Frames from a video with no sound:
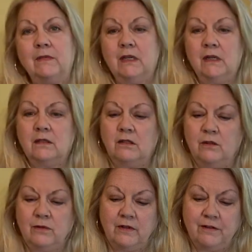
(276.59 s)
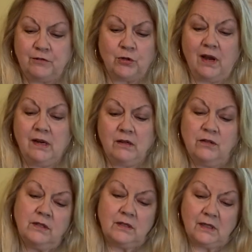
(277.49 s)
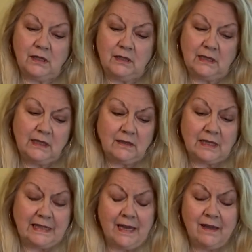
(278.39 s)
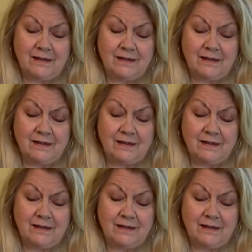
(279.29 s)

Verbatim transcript: It has to do with love triangles and things like that.